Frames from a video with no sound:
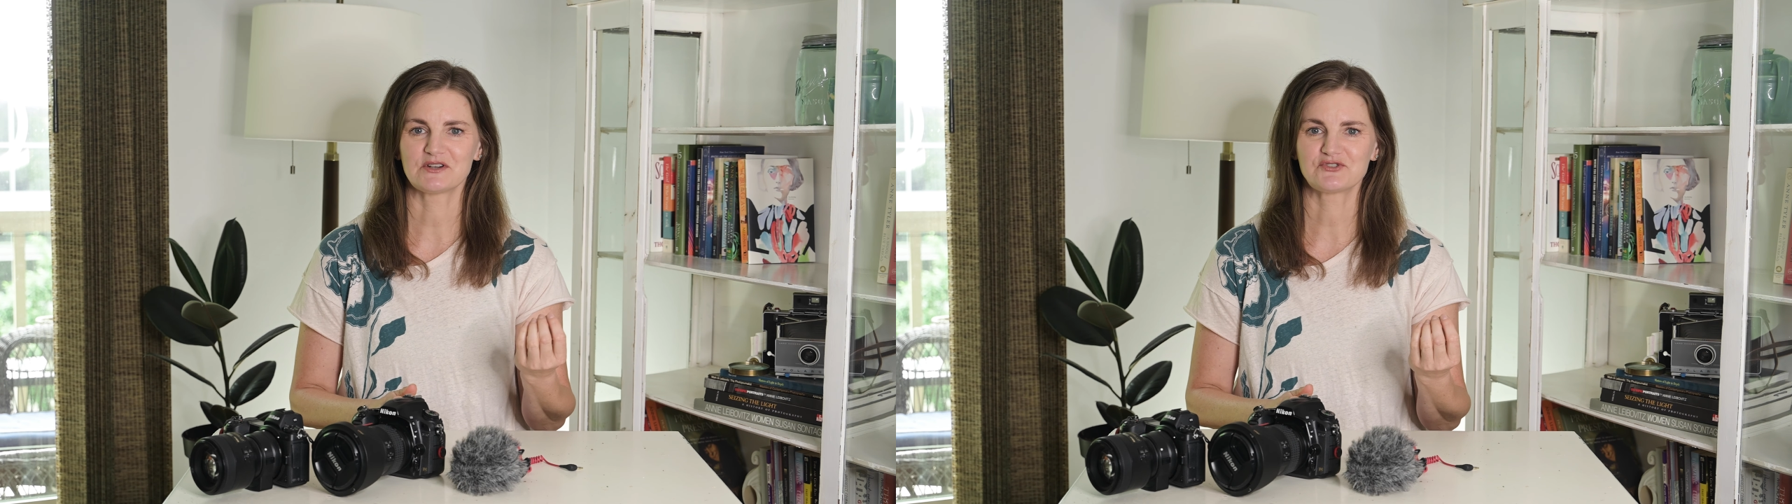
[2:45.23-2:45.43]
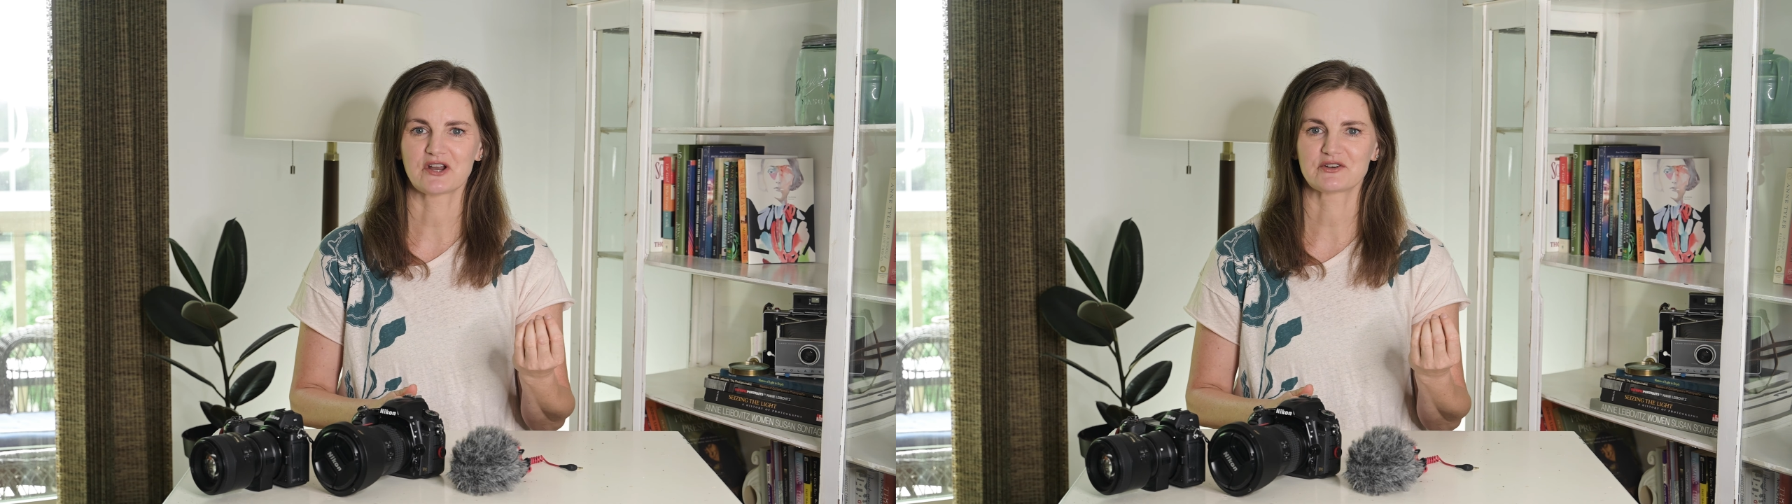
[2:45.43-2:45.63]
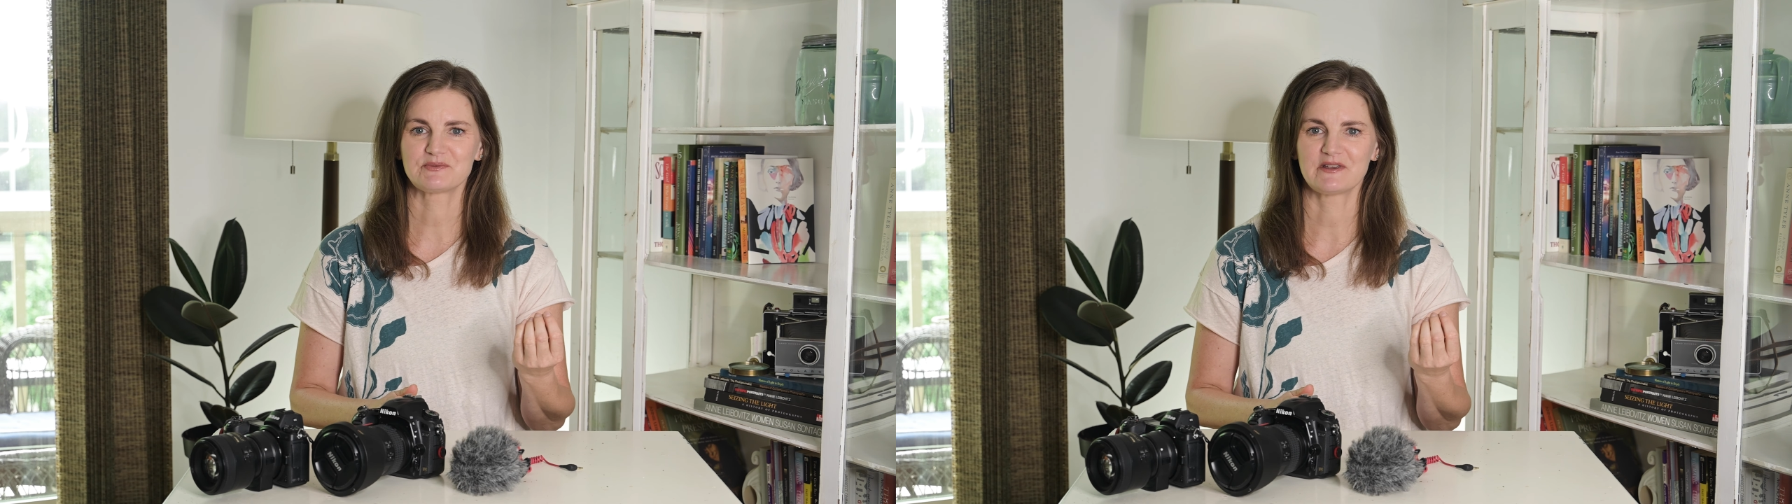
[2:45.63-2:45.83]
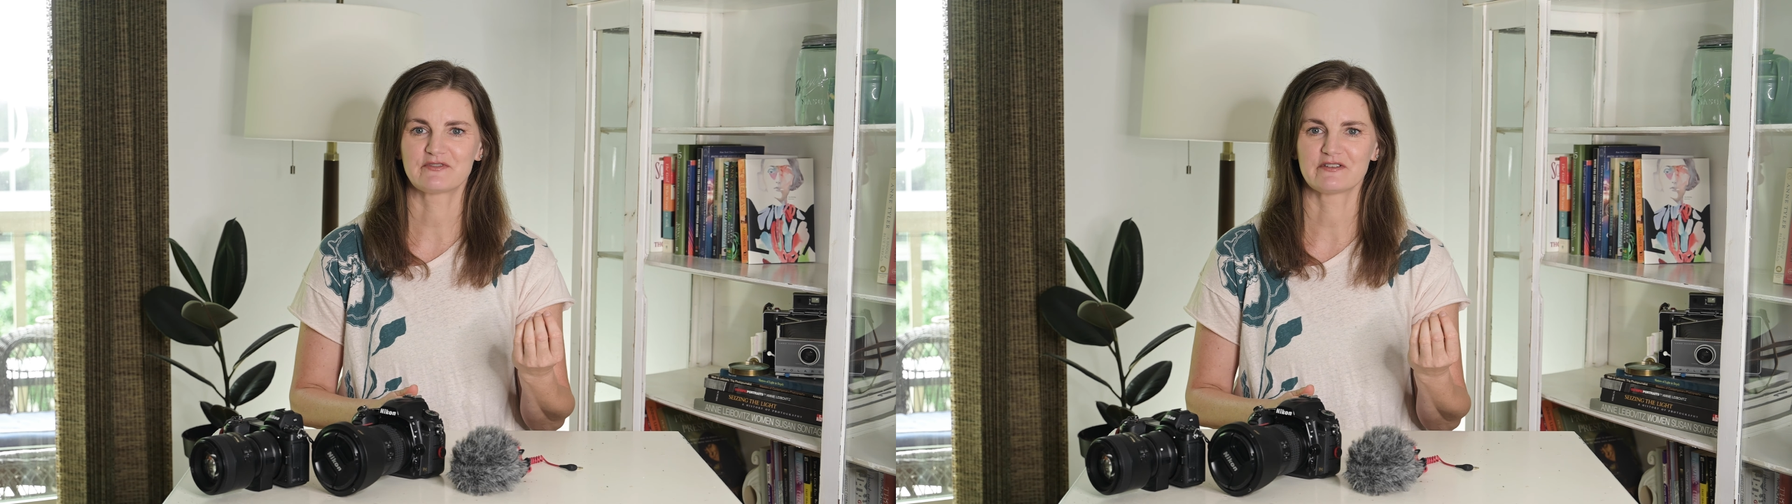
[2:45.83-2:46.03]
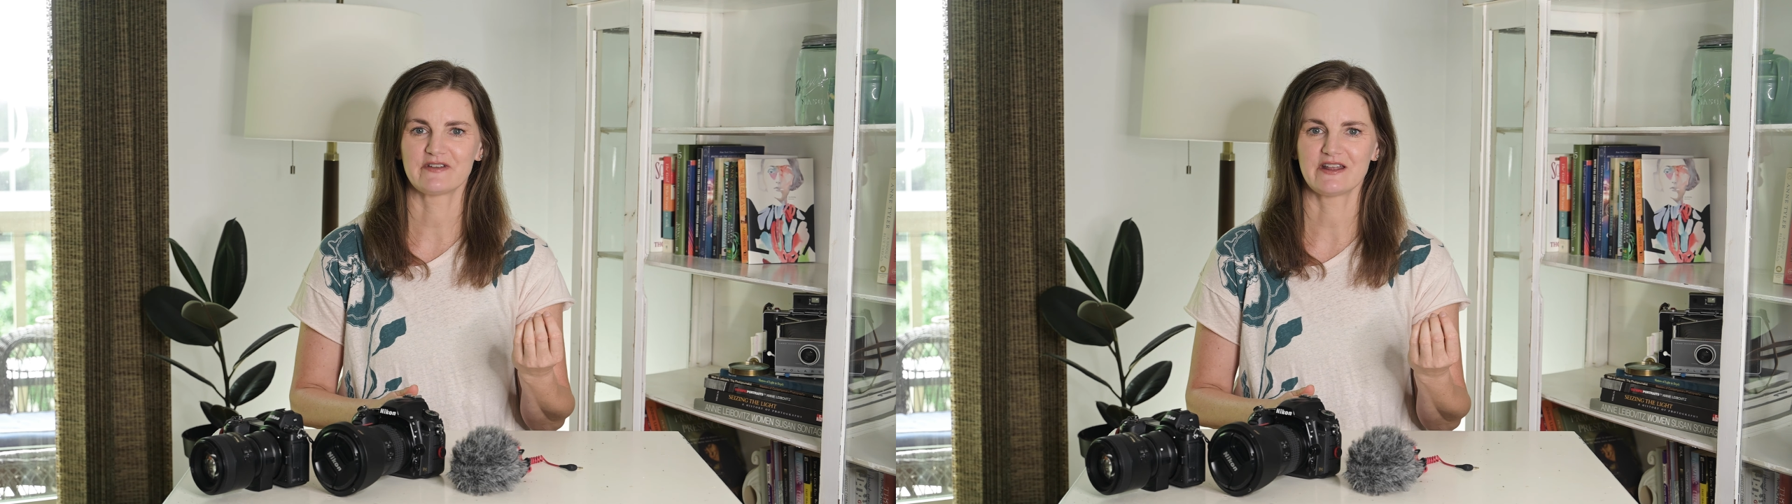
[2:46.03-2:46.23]
of shutter speed
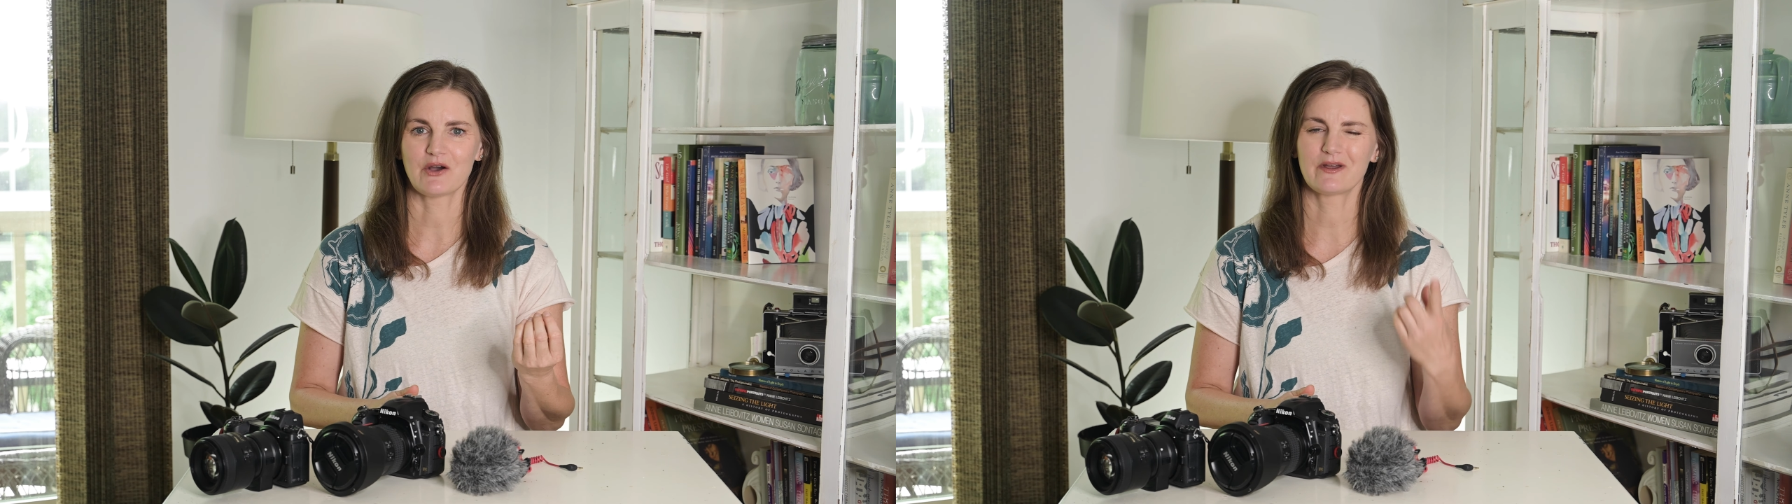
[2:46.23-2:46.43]
for video,